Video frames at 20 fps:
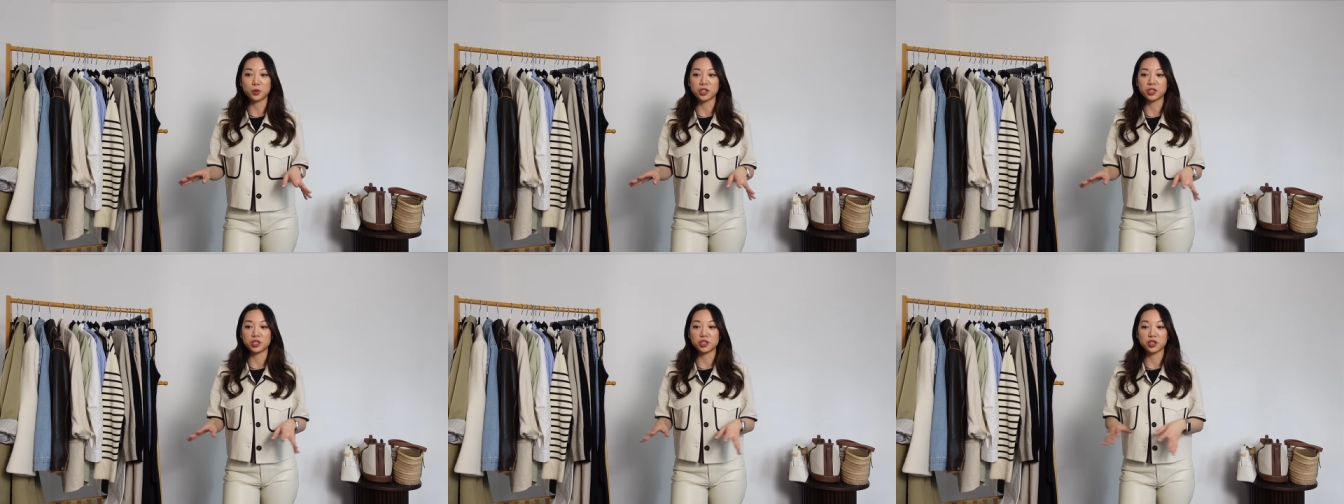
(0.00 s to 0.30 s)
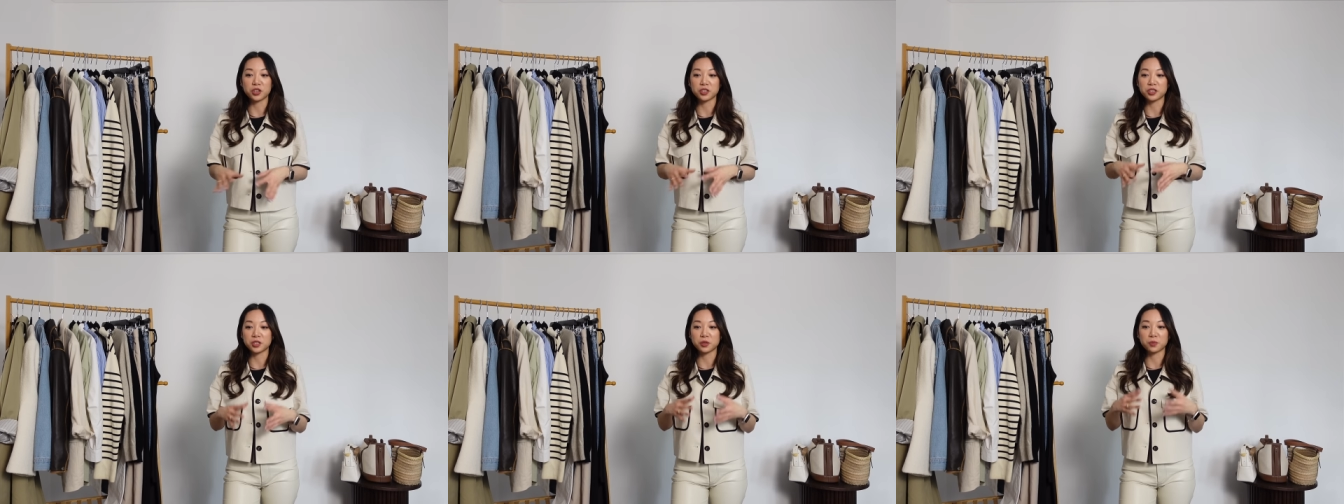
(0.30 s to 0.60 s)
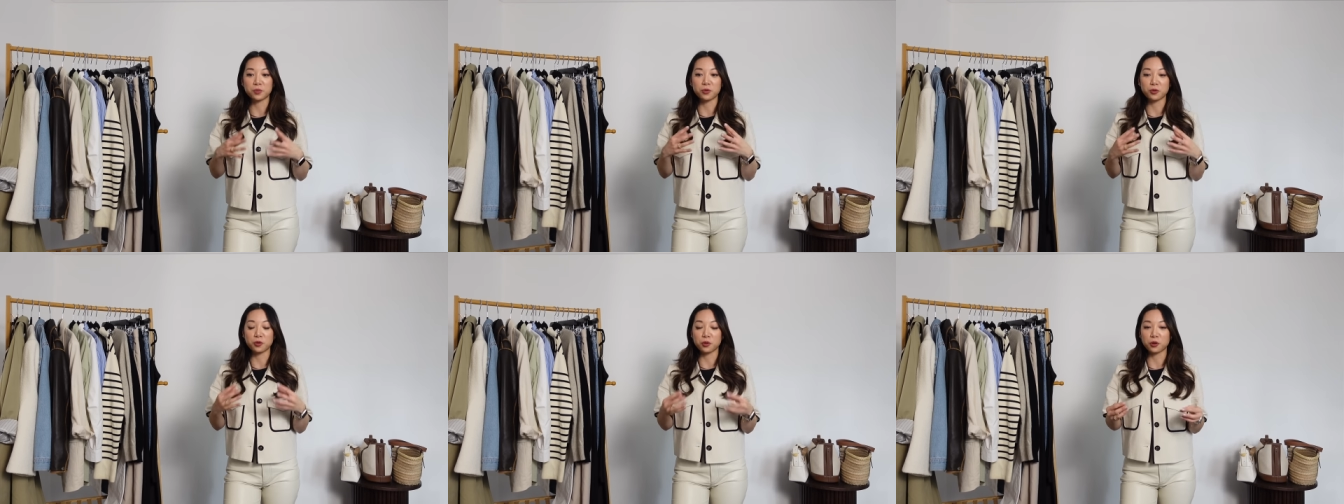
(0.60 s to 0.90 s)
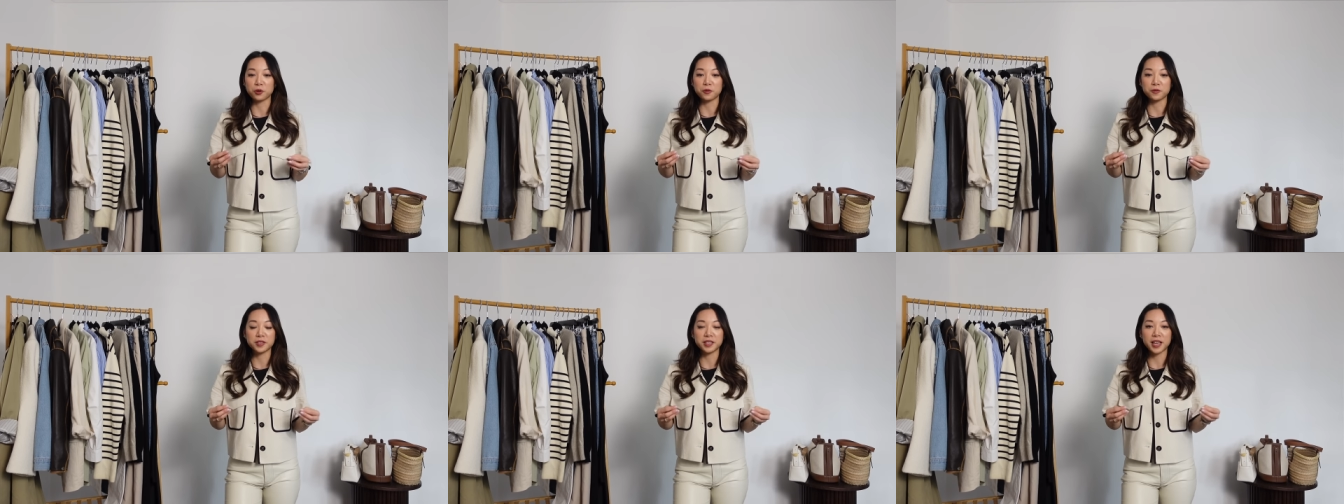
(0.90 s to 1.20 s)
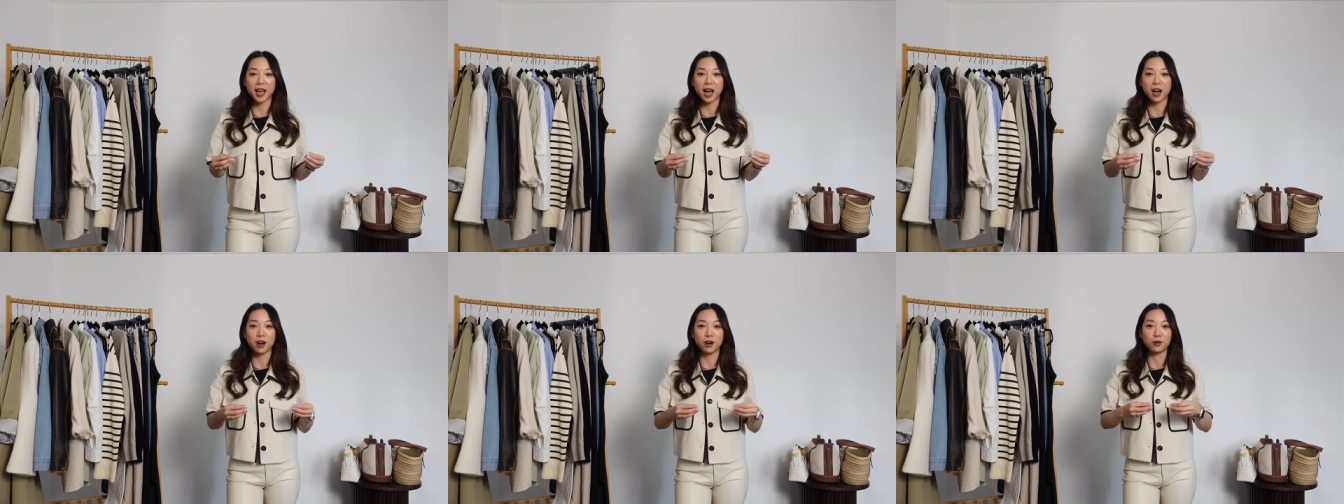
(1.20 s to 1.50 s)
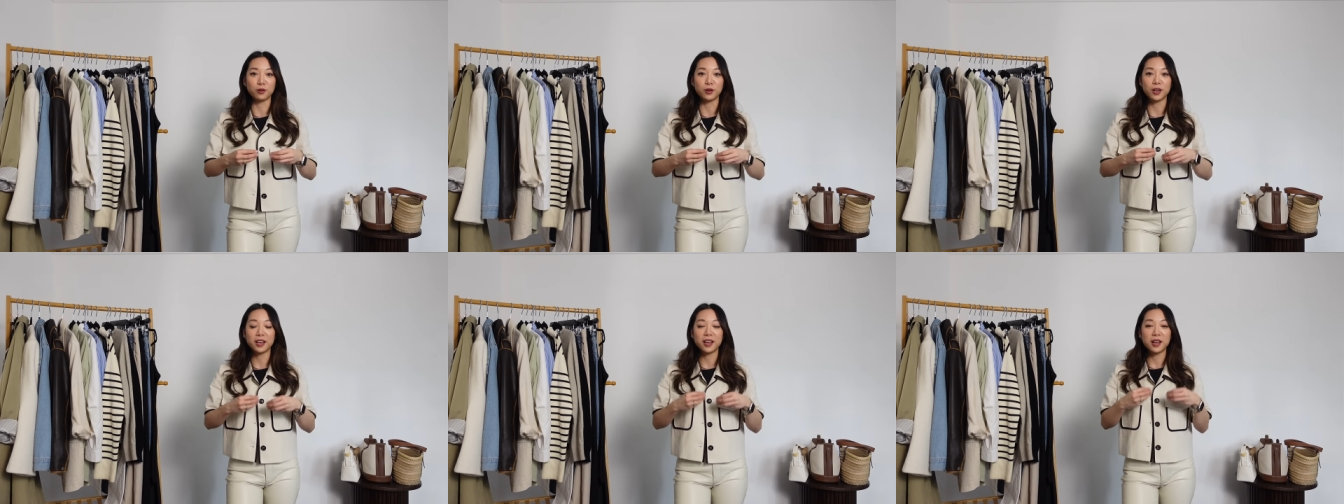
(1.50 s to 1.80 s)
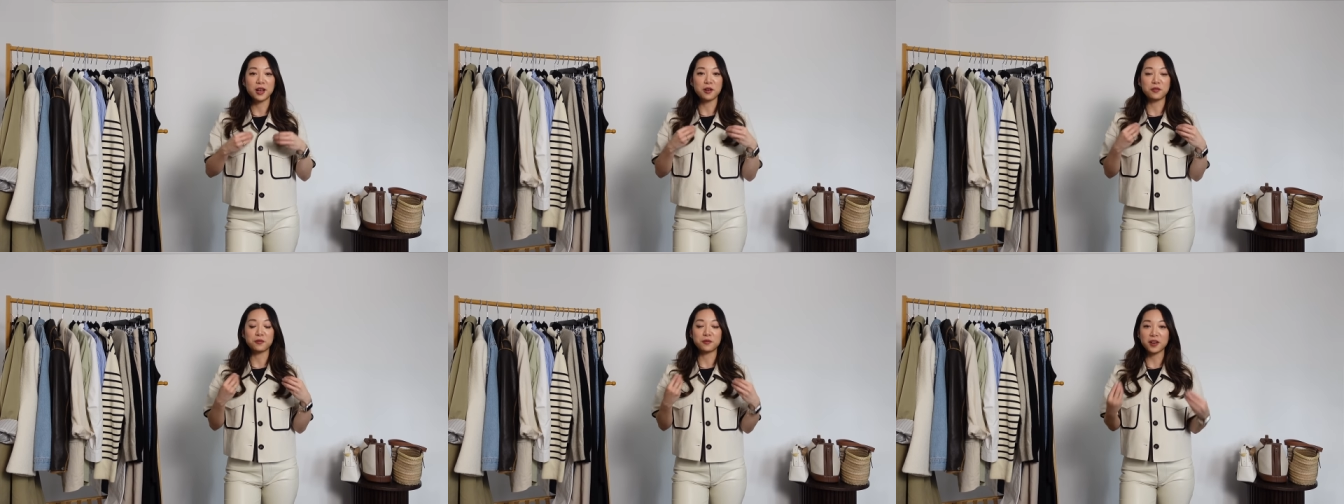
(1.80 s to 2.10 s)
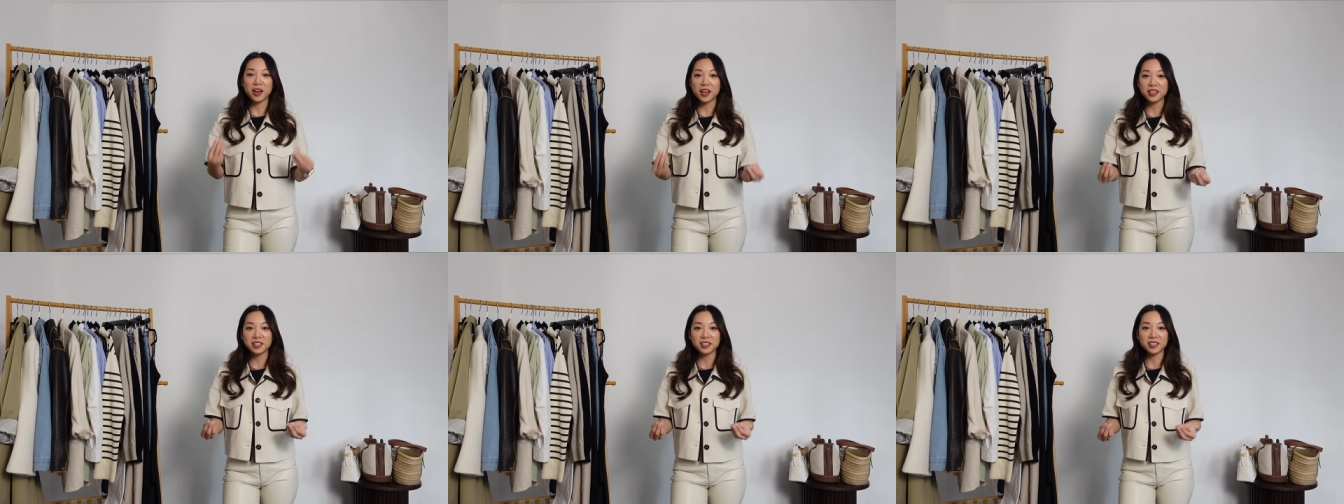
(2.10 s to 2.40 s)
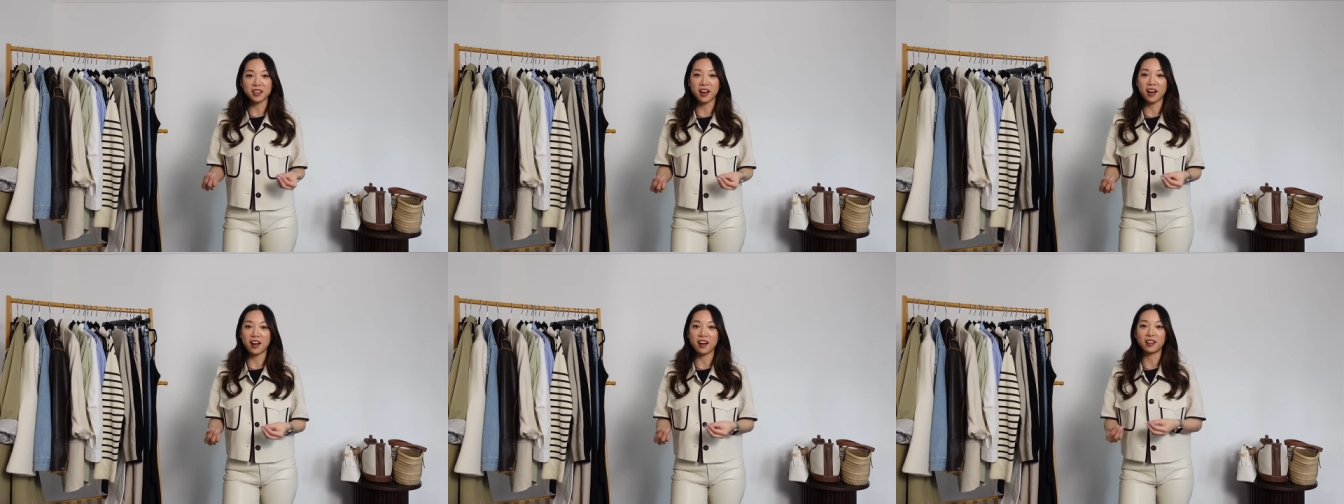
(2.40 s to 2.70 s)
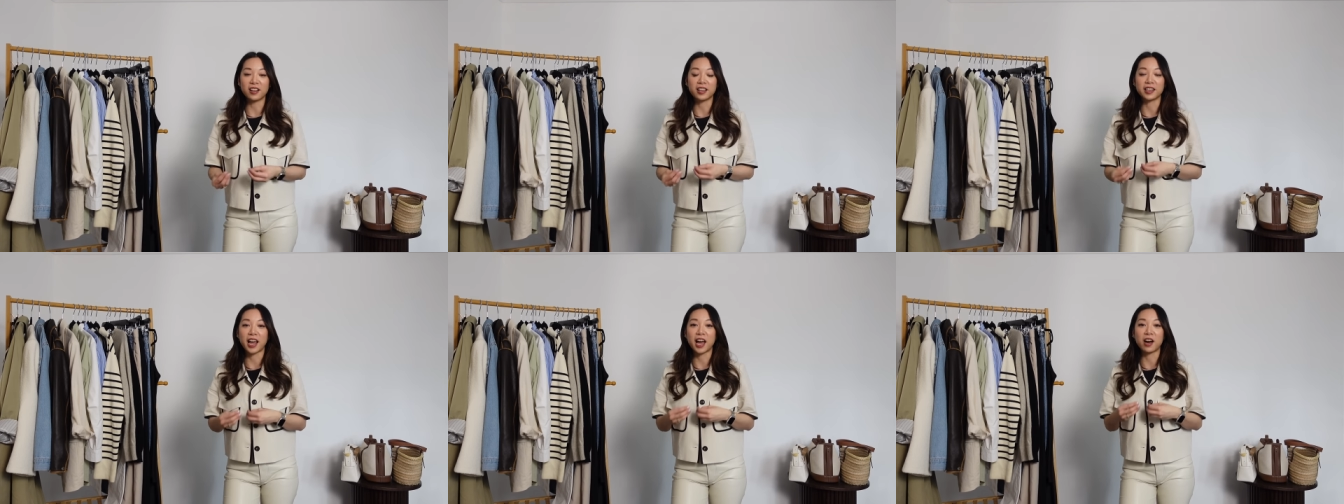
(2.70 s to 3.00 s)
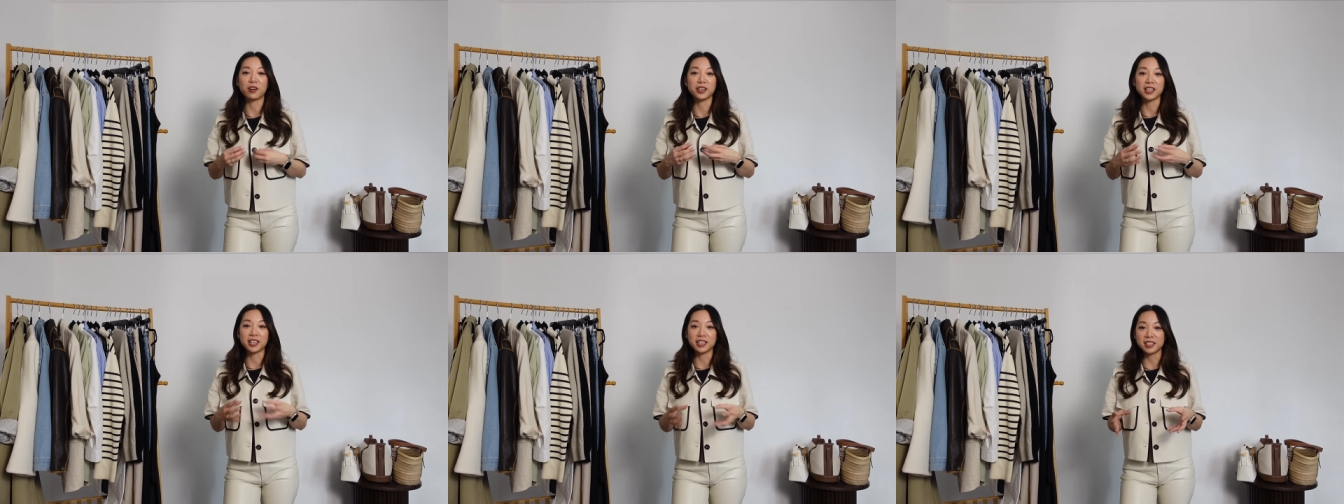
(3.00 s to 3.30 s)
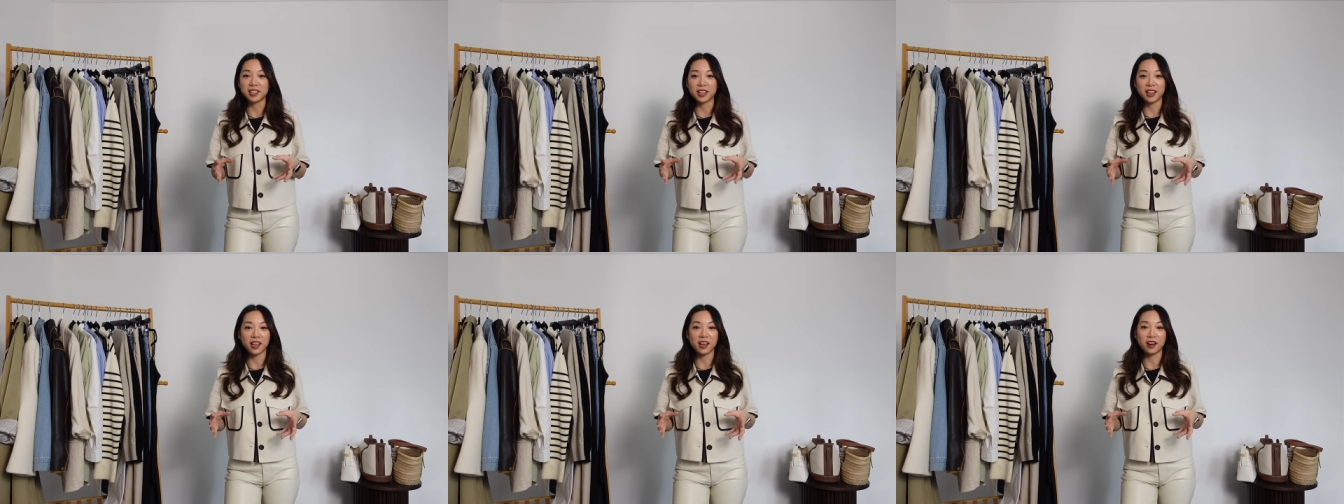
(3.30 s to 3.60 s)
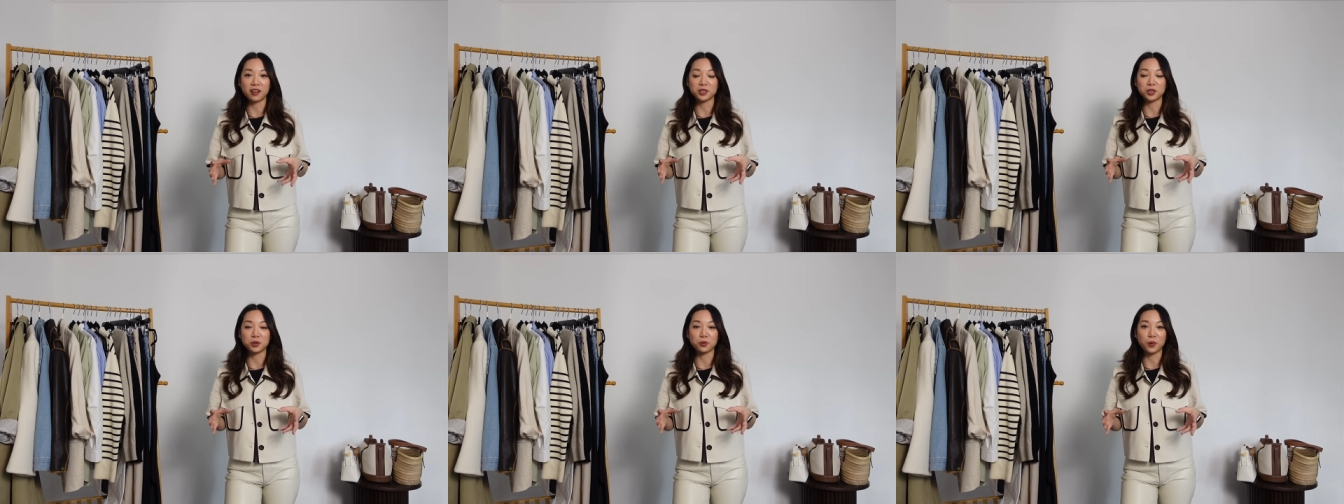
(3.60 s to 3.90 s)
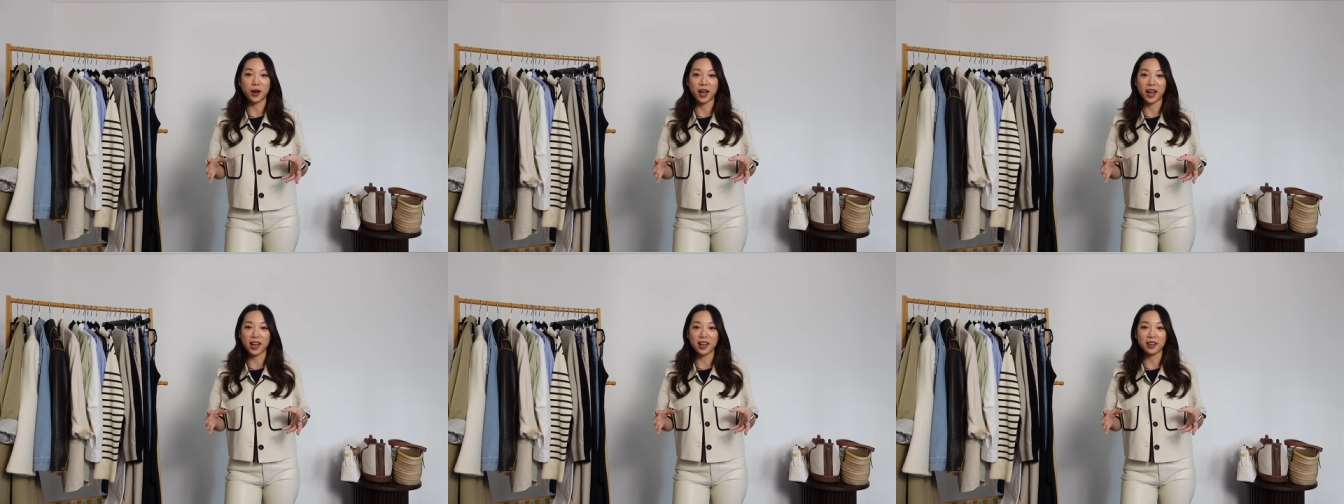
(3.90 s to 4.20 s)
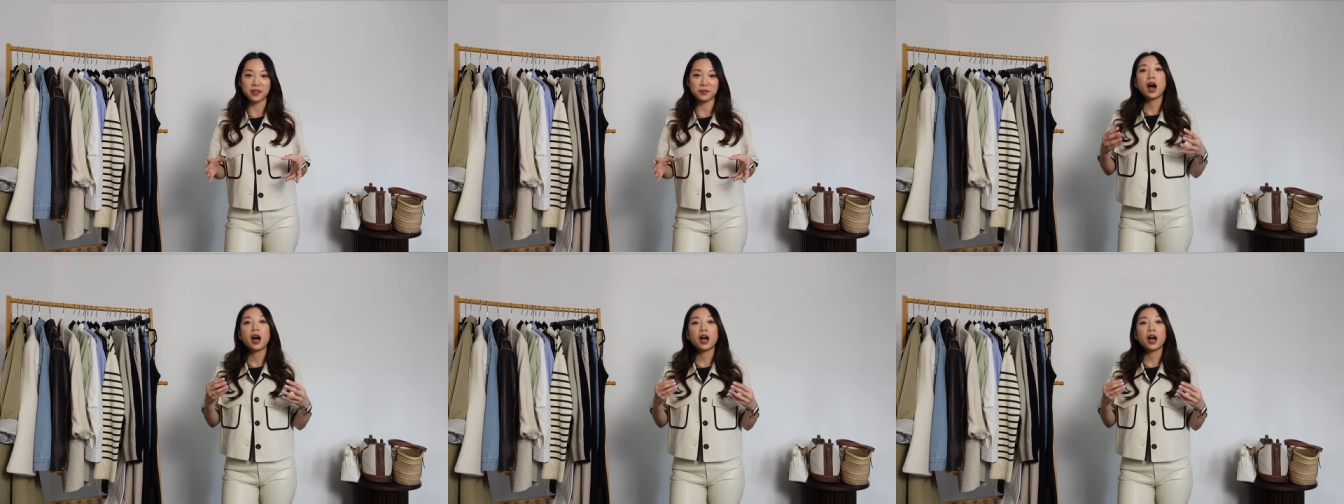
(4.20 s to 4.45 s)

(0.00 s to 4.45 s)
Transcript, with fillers: which just proves how versatile and how easy they are to wear.